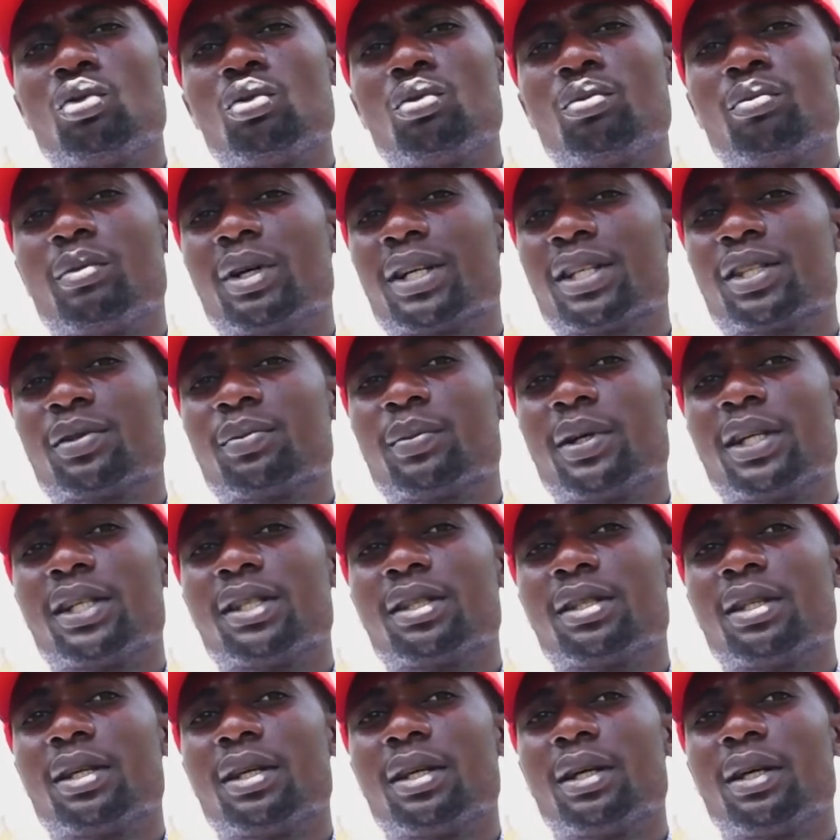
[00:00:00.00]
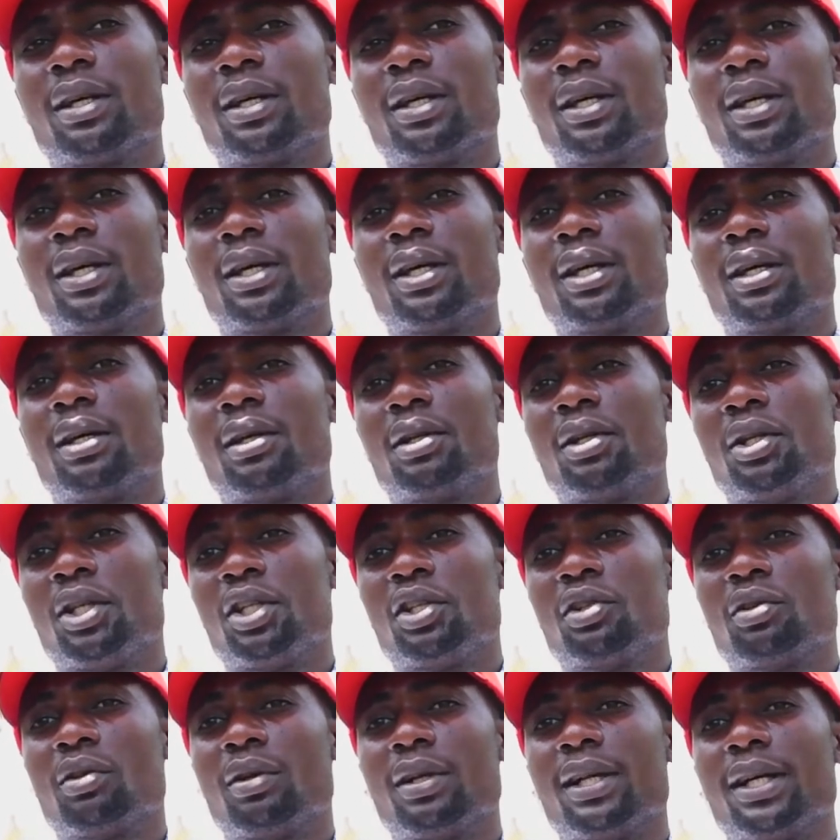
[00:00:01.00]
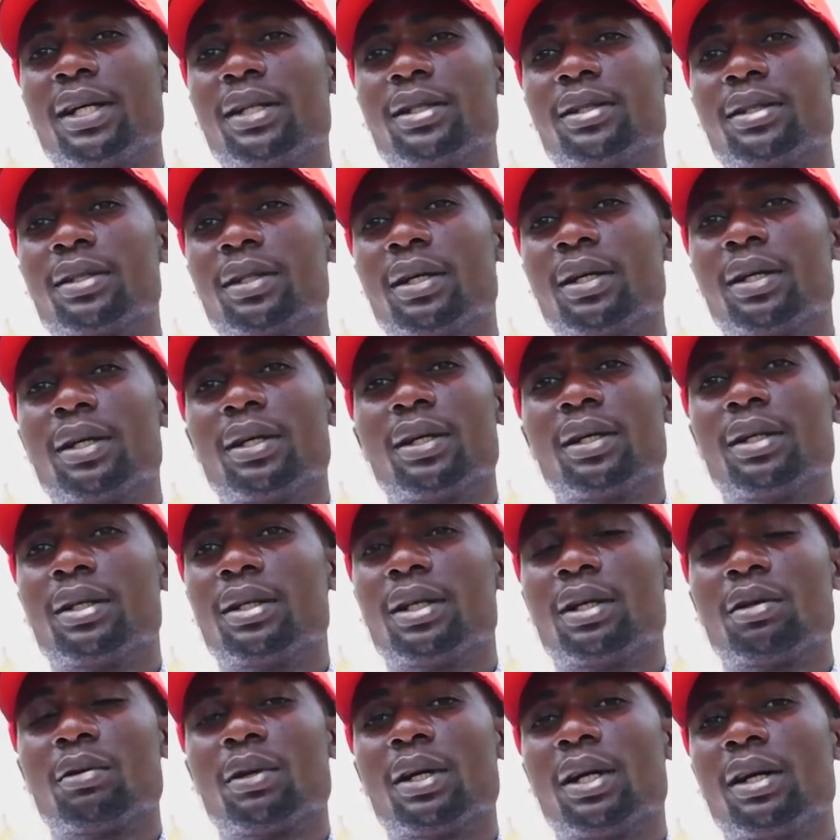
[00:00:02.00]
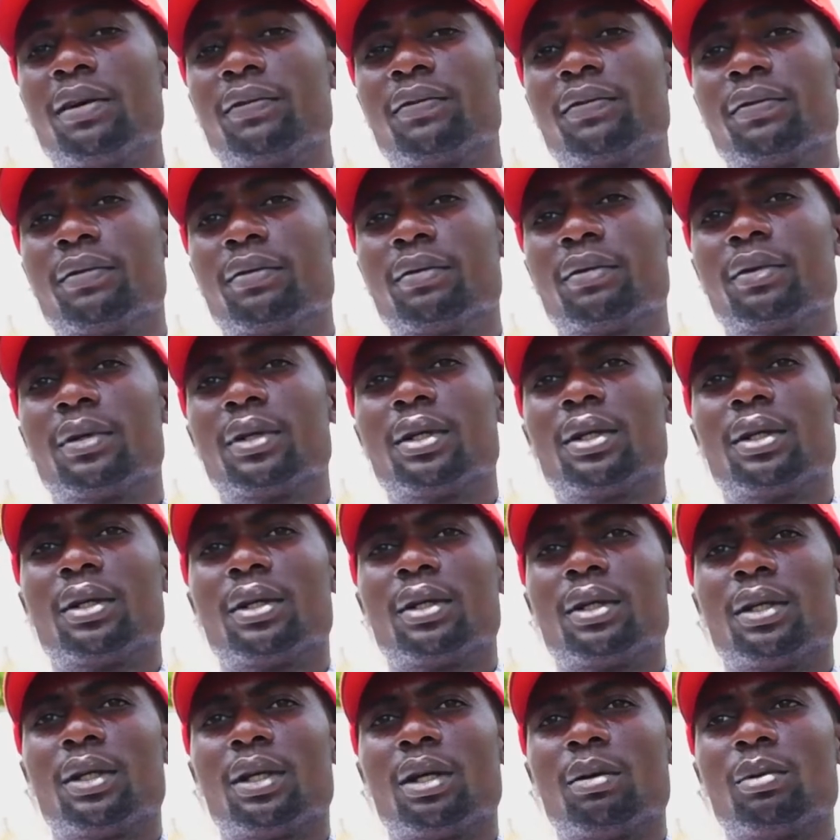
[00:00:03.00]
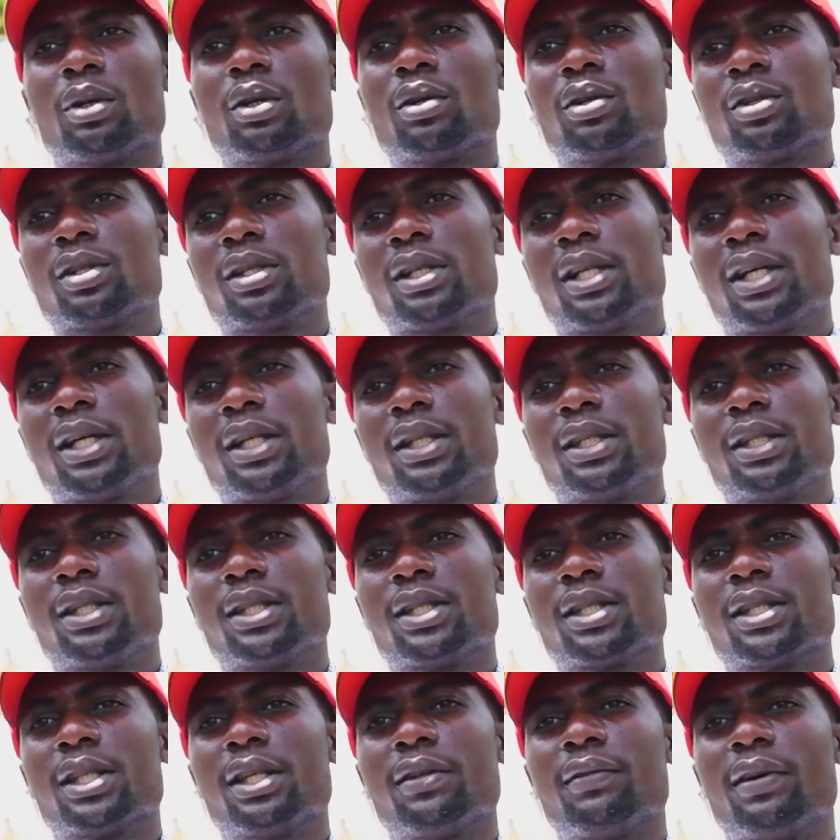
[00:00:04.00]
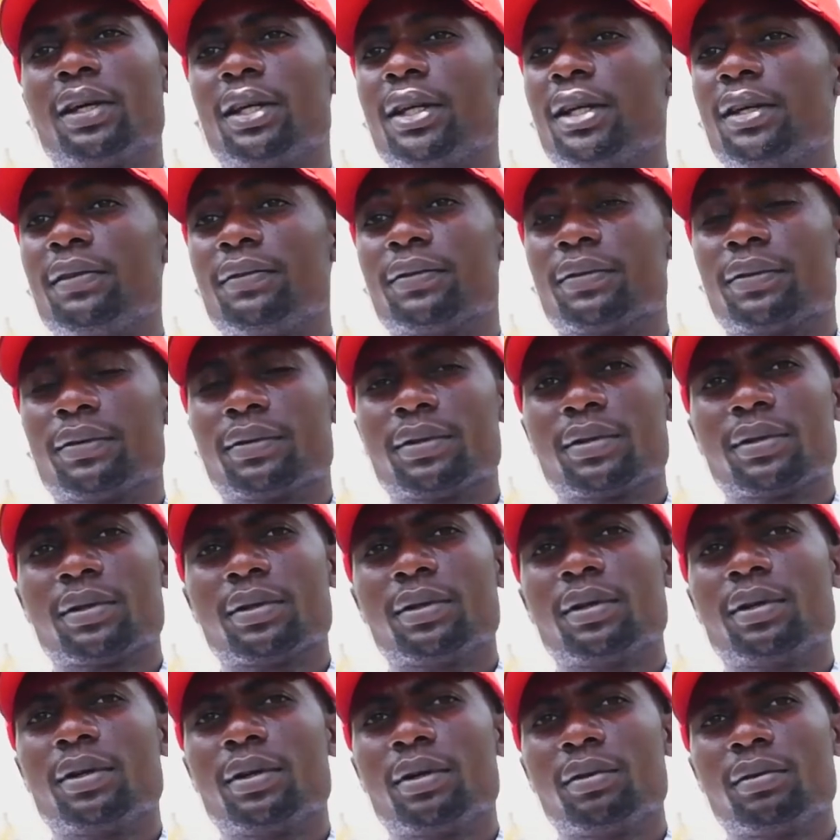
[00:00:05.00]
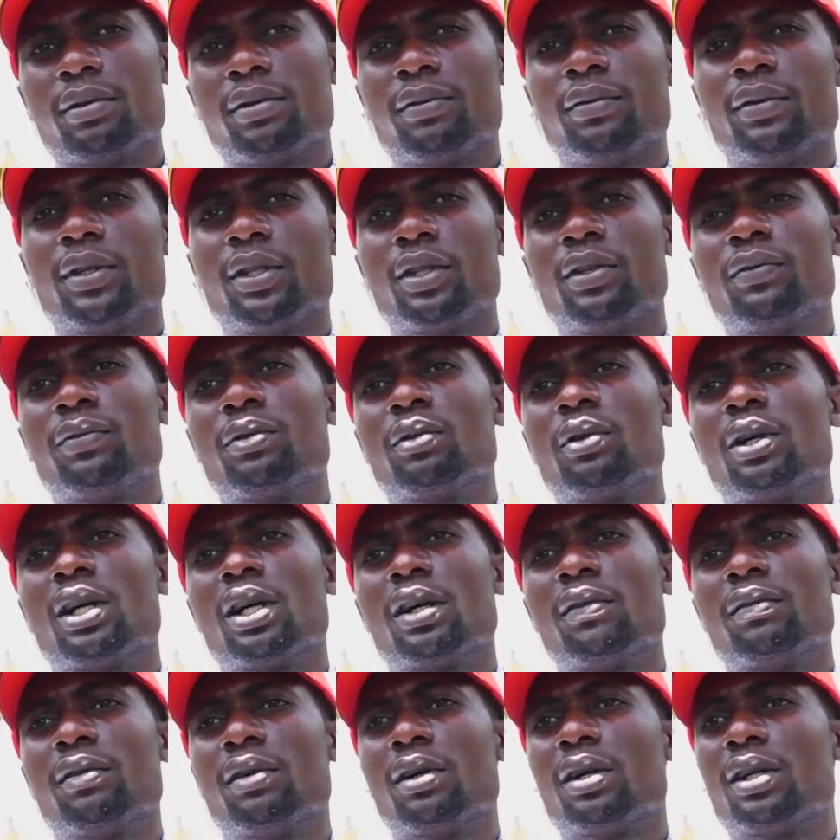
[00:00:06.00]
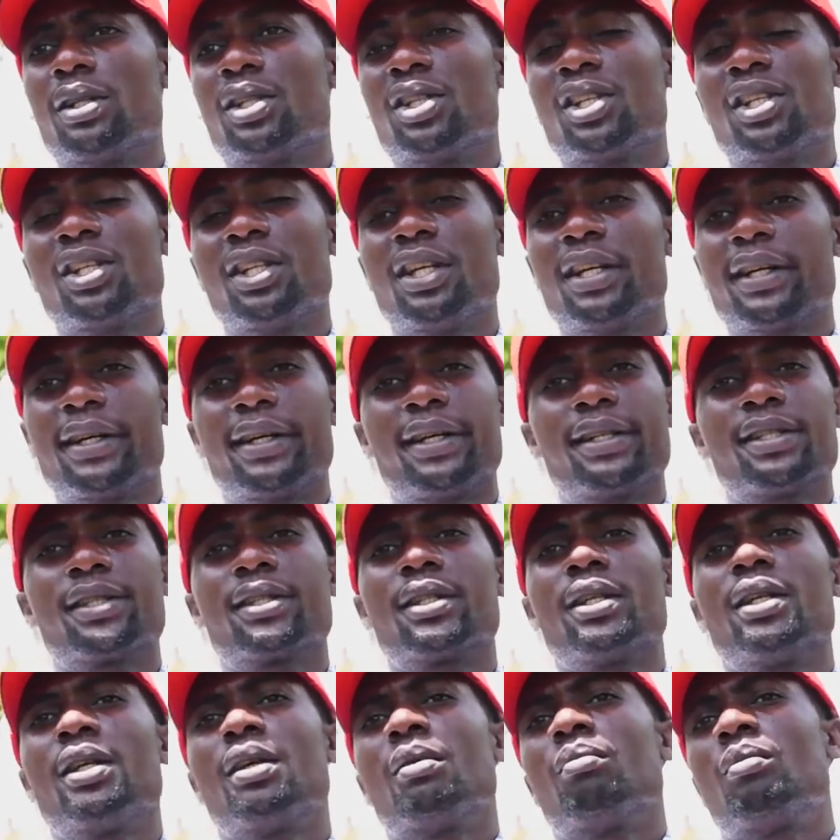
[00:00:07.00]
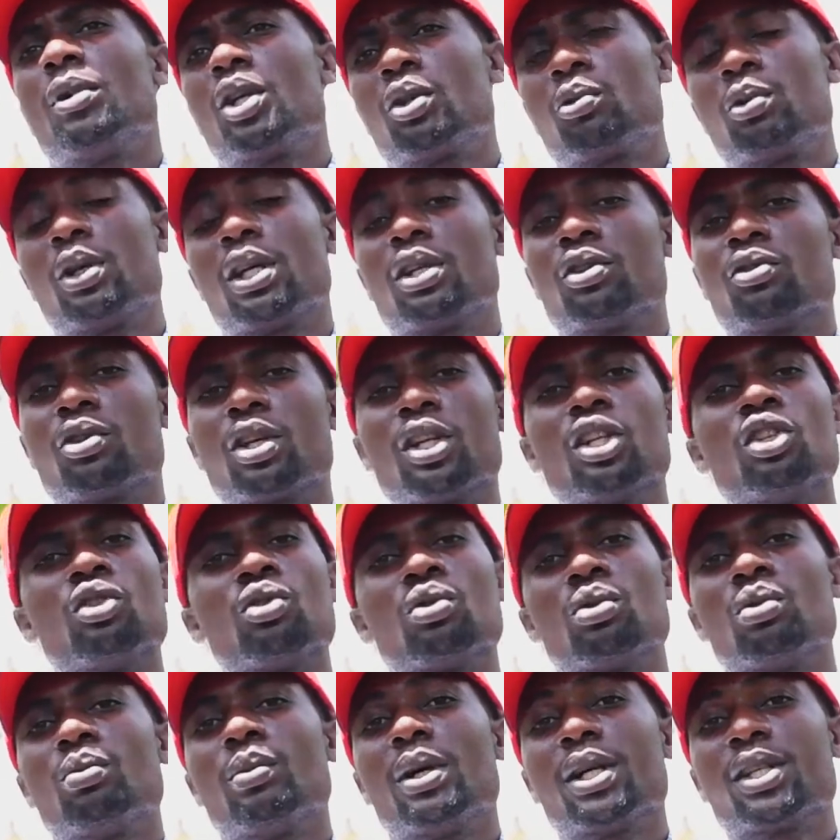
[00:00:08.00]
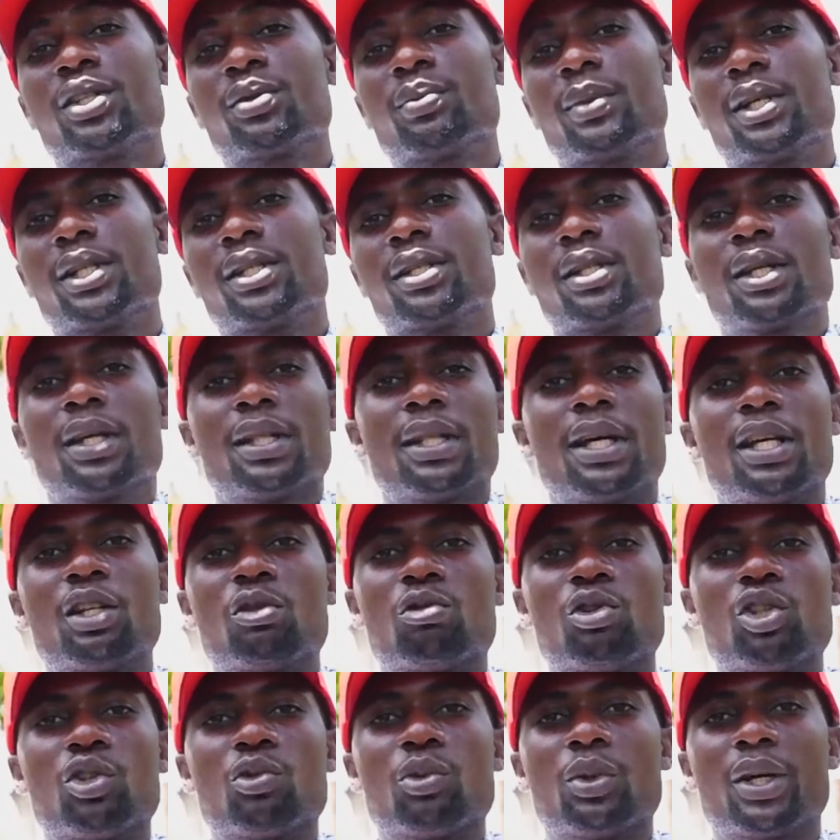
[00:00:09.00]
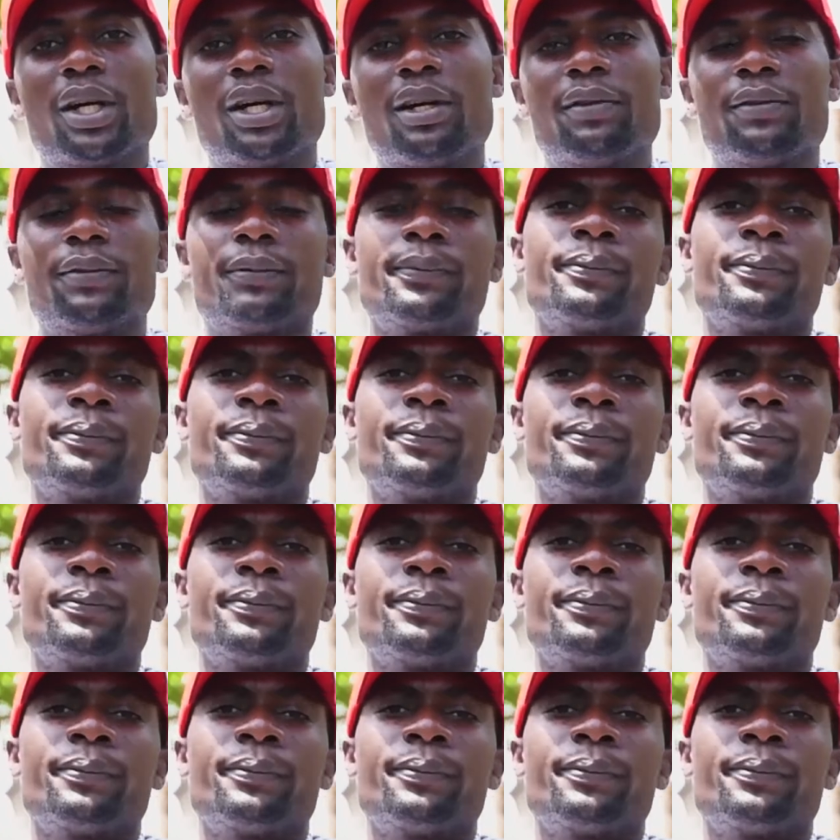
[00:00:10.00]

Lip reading: maximize the little land that we have, because land is never enough. So even if you have 10 acres, but we are trying to maximize that which we have.